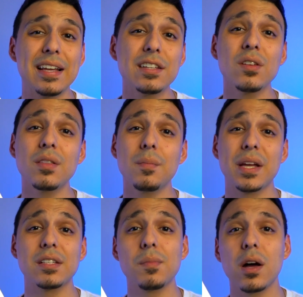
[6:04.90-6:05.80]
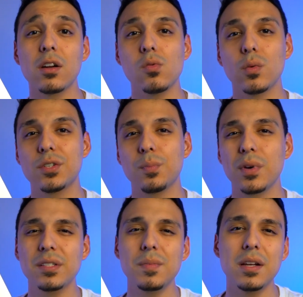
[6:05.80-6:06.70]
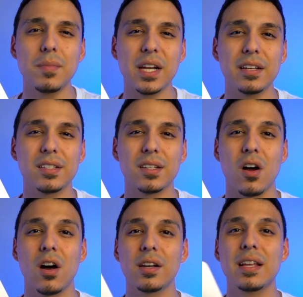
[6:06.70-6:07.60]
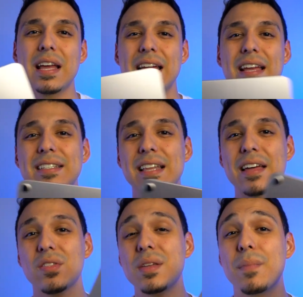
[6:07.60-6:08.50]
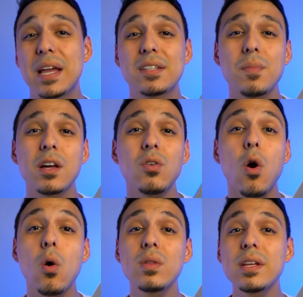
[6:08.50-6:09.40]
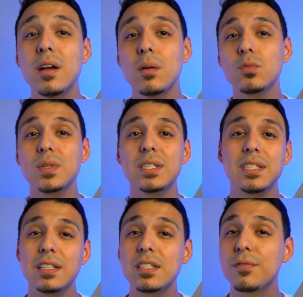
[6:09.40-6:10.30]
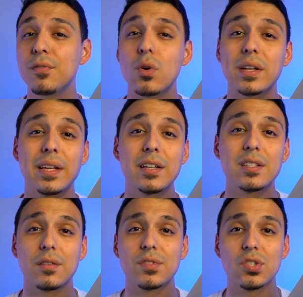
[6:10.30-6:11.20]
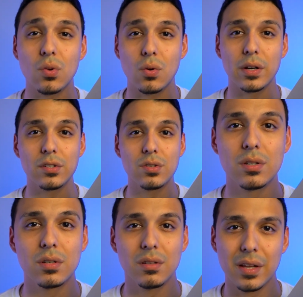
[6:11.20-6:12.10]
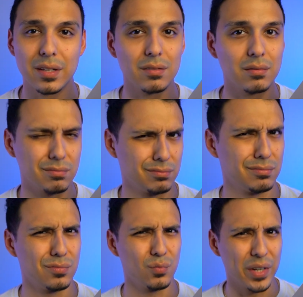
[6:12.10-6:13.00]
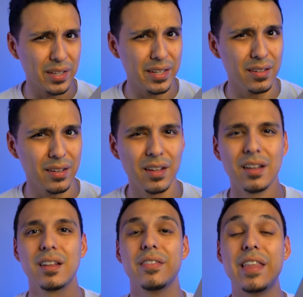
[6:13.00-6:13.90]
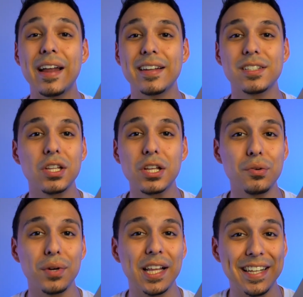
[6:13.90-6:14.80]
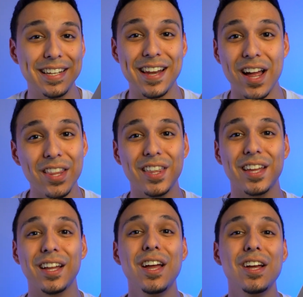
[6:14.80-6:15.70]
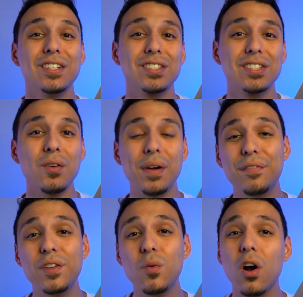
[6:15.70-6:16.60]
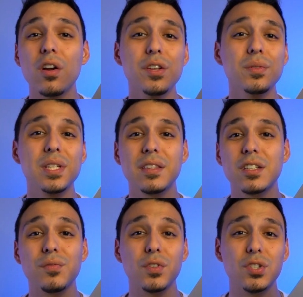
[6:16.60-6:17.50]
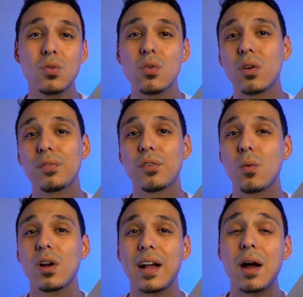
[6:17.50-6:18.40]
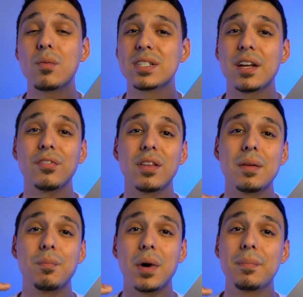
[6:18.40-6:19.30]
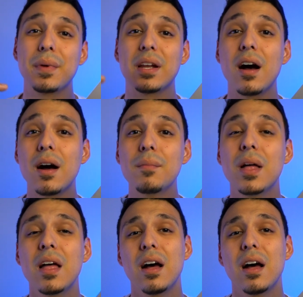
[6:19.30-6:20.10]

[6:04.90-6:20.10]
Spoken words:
is on the base model, which brings me to my next con, is that the base model only comes with 64 gigs of storage. Like, really? That is literally nothing. So if you are using this for school or for work, I would definitely bump it up.